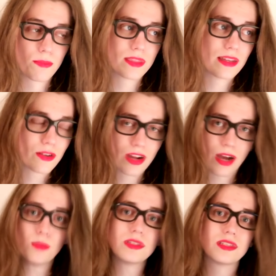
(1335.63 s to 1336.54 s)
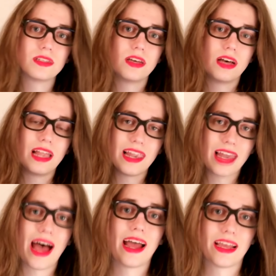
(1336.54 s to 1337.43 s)
But there comes a
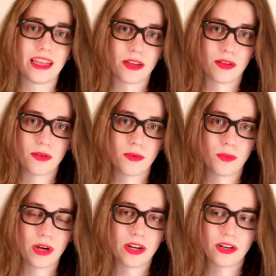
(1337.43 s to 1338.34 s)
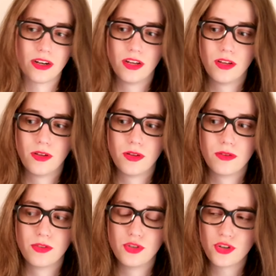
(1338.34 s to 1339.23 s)
line where
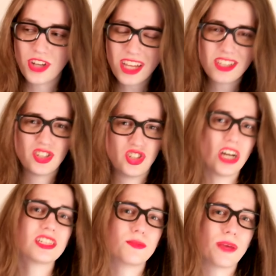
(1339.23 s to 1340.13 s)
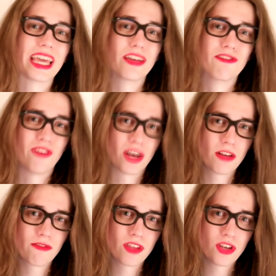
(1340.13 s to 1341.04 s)
you're not just making
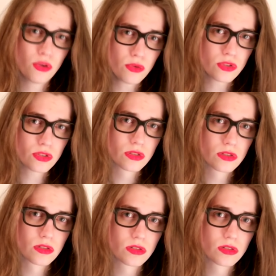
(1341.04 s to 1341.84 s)
fun of the news.